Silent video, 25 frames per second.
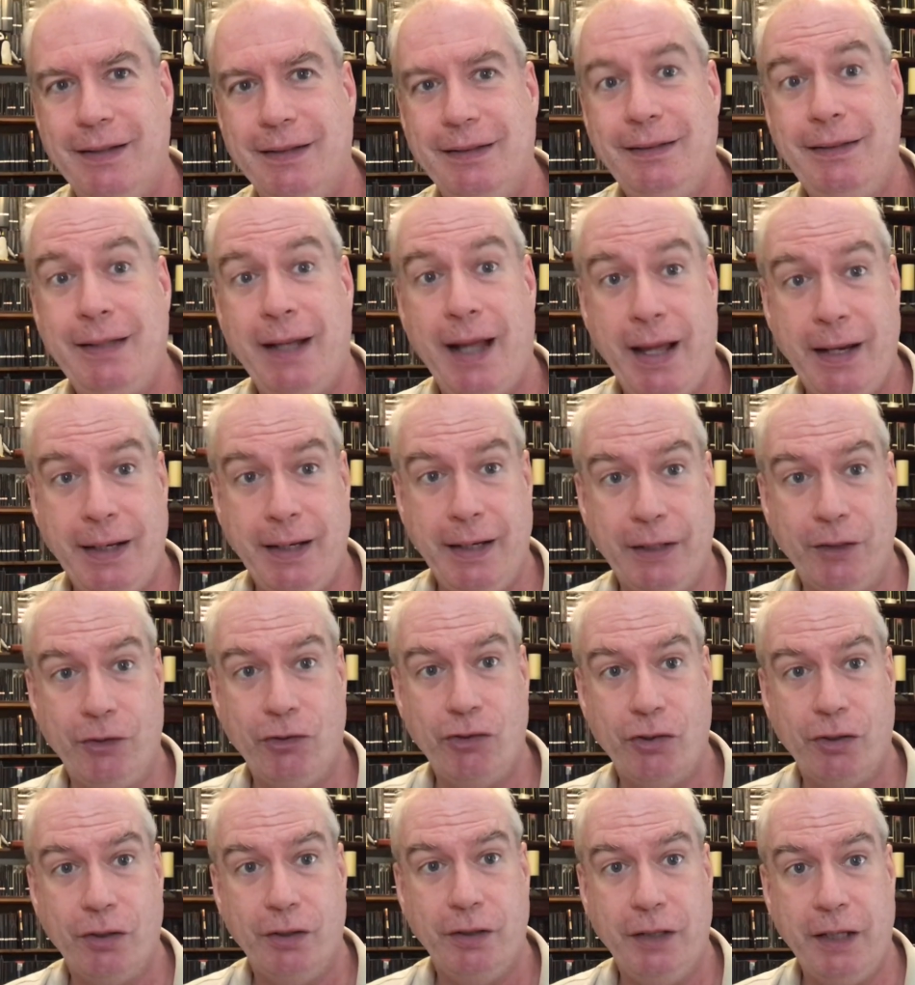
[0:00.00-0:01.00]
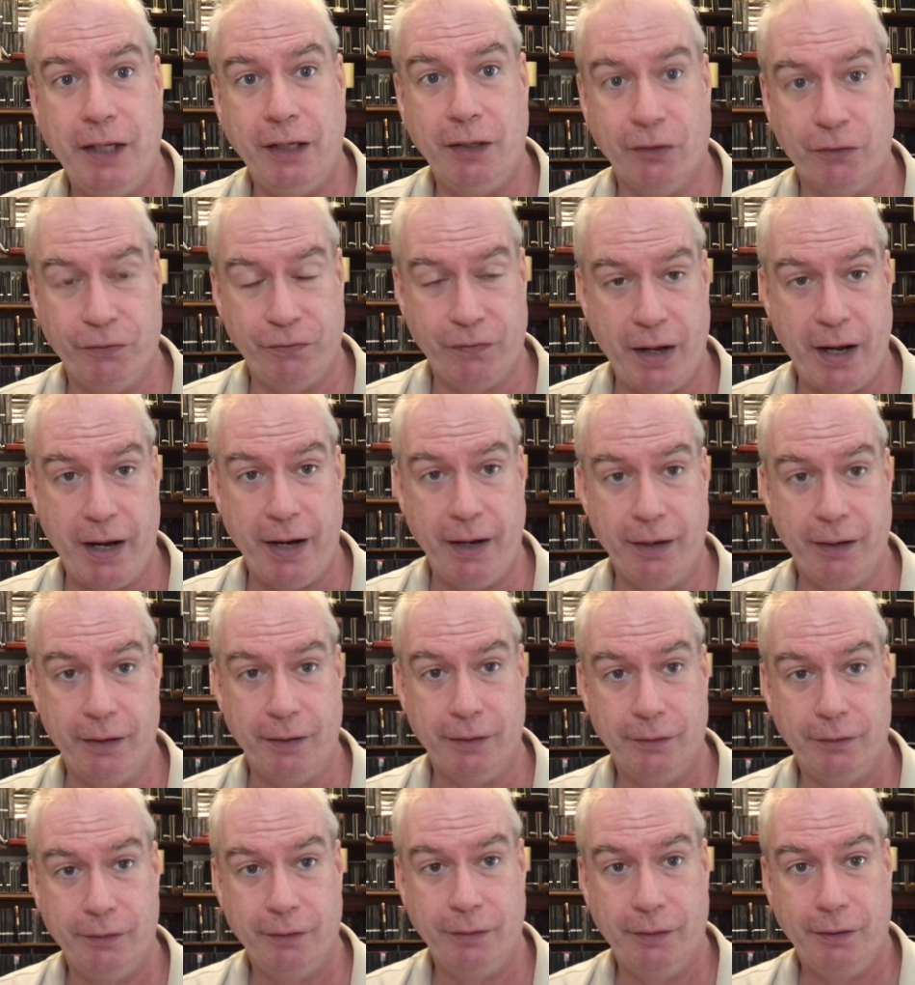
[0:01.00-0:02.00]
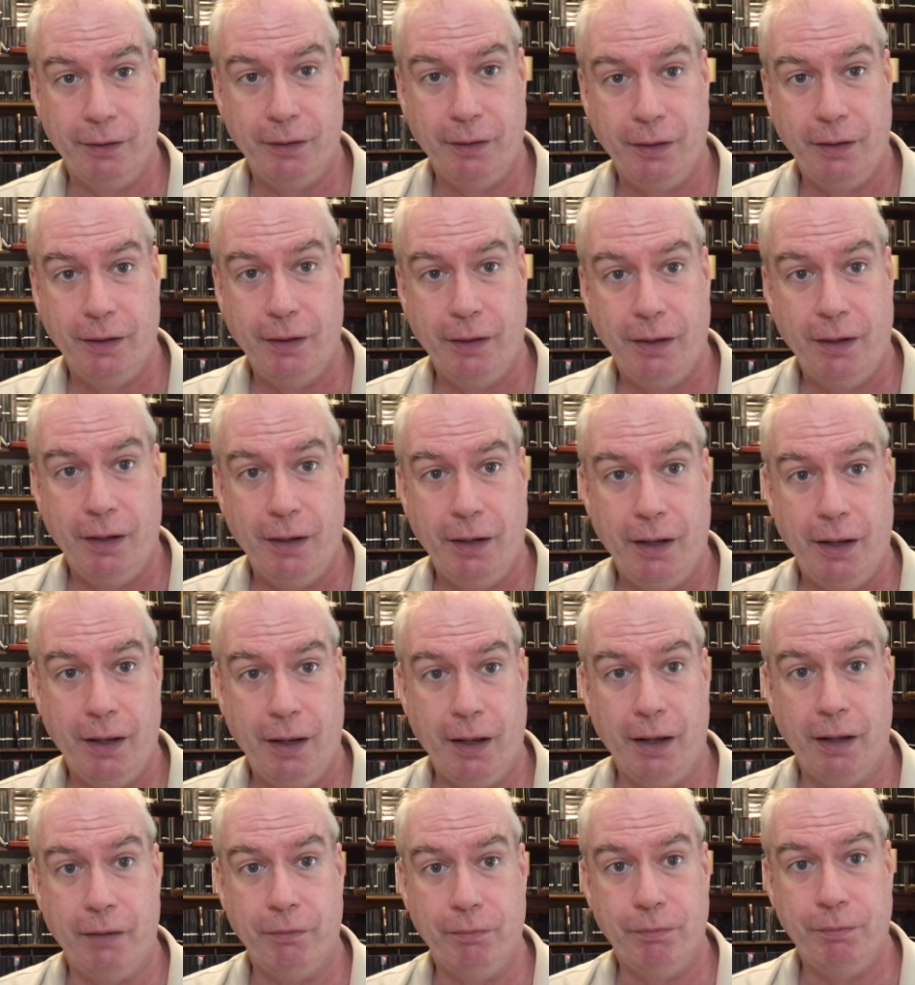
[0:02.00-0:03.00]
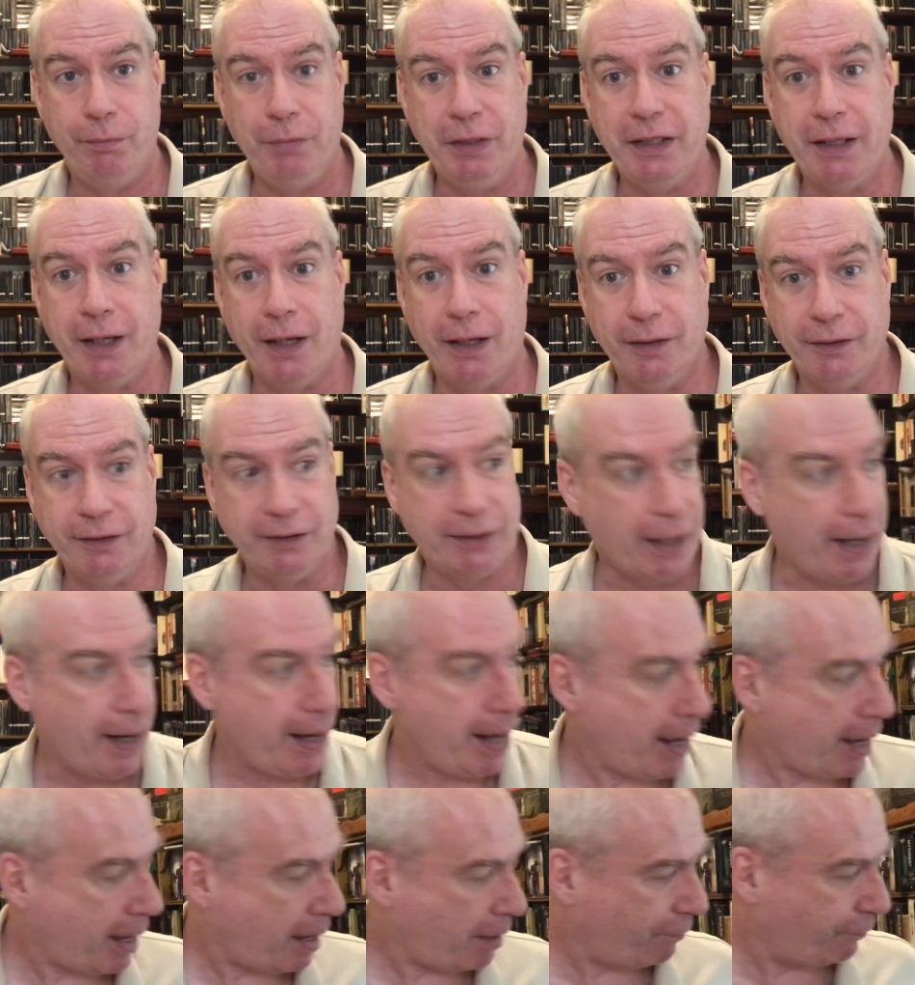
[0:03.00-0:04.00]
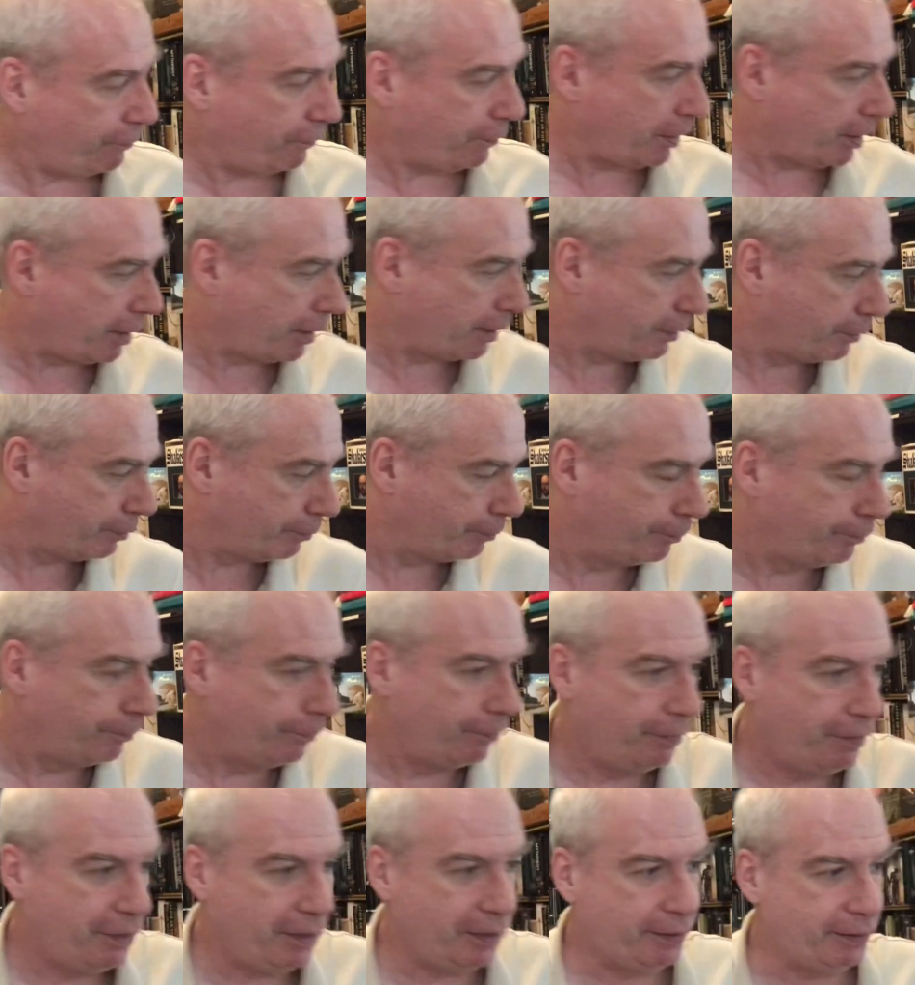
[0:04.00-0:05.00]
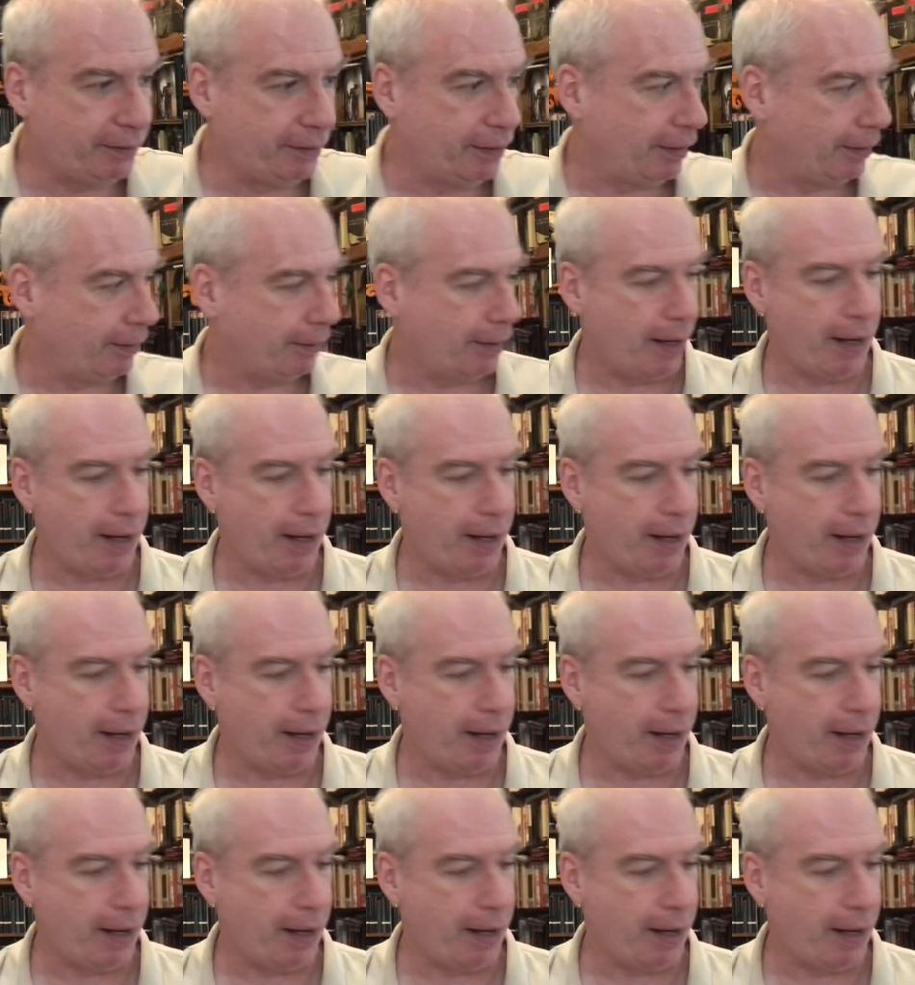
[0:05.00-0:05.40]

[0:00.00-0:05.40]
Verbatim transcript: 10 inch Kindle Fire uh, because I have uh, this thing.